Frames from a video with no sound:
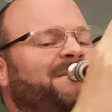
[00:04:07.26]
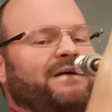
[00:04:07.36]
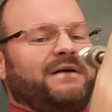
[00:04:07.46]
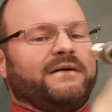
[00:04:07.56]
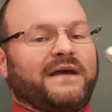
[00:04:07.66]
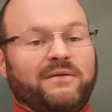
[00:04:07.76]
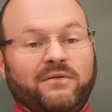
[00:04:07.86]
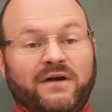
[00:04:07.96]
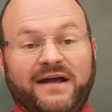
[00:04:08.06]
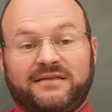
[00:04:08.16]
Okay,
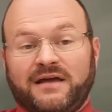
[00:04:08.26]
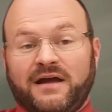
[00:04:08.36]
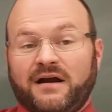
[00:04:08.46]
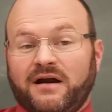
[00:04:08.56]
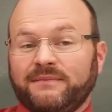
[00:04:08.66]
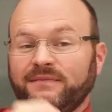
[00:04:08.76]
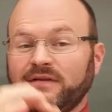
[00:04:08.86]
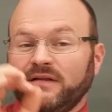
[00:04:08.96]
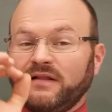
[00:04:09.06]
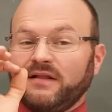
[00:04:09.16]
right there,
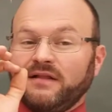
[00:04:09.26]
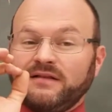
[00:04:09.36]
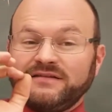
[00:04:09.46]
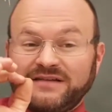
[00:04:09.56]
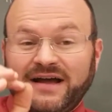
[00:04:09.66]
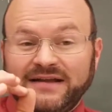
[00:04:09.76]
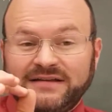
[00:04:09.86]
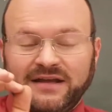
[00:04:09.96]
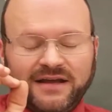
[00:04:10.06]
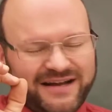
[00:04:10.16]
high
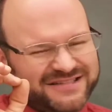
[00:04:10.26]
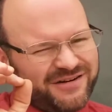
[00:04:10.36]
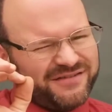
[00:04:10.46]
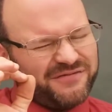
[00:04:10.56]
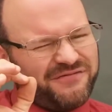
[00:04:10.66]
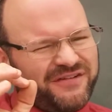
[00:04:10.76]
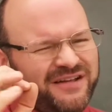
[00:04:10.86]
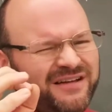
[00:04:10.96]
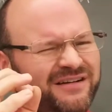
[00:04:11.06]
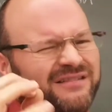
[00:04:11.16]
D, I start to
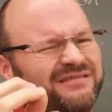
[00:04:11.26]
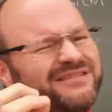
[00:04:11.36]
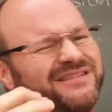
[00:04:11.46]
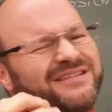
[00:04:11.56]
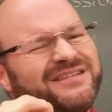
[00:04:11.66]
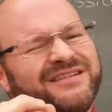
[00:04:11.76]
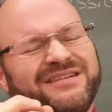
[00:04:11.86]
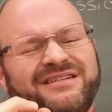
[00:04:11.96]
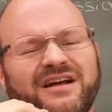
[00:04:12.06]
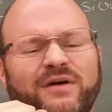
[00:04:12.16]
feel
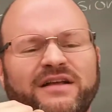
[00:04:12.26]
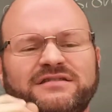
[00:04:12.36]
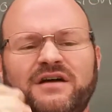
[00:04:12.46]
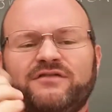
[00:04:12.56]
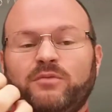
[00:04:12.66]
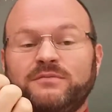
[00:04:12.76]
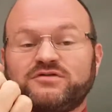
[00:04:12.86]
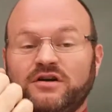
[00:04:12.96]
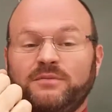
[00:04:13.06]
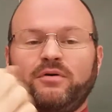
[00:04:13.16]
not quite as comfortable. I'm
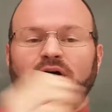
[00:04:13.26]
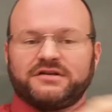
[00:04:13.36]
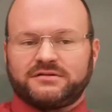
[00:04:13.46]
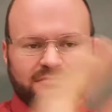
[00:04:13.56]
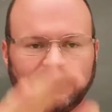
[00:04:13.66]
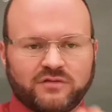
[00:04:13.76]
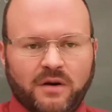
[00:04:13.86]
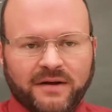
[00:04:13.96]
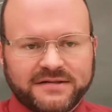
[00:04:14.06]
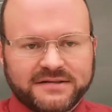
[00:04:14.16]
starting to push, so
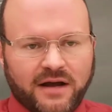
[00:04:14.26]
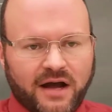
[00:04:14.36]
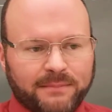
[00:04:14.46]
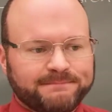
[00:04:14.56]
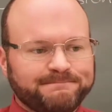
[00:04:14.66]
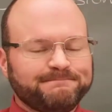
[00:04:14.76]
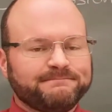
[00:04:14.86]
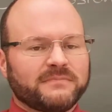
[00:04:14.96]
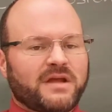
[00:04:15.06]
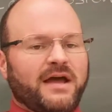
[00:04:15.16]
I'm going to stop.
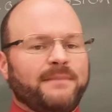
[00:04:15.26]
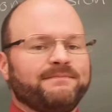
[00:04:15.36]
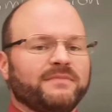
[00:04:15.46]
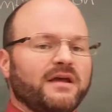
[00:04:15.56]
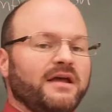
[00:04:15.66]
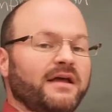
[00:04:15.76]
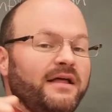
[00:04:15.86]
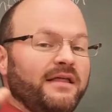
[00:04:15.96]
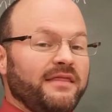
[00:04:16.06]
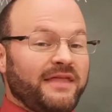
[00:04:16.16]
Okay?
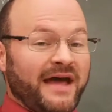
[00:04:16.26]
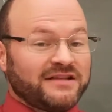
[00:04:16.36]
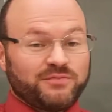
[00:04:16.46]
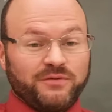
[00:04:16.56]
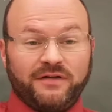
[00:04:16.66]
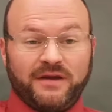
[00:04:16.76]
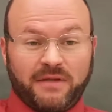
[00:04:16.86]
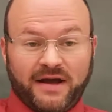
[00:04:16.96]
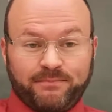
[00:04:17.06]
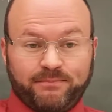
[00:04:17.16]
That's really
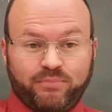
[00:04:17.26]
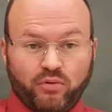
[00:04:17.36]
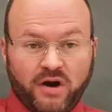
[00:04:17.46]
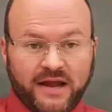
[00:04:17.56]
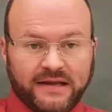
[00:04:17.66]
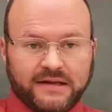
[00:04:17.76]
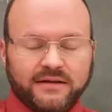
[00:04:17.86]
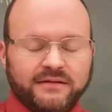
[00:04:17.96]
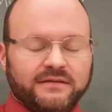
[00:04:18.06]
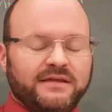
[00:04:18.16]
my
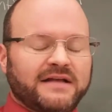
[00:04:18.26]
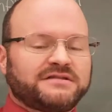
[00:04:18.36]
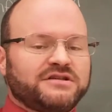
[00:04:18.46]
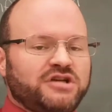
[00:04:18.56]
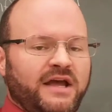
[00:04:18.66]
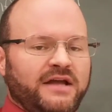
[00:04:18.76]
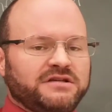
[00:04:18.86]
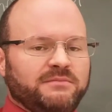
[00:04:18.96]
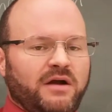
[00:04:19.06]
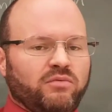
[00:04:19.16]
break. That's the change
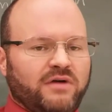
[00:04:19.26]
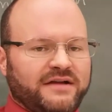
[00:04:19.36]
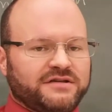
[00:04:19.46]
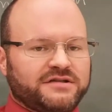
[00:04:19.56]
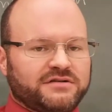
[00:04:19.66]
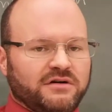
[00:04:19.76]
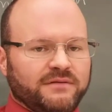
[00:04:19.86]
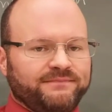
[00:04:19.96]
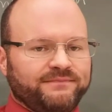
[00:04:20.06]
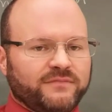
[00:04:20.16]
in my
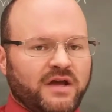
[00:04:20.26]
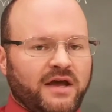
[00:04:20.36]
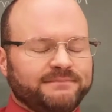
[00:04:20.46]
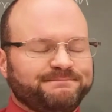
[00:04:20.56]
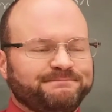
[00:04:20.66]
register. Okay?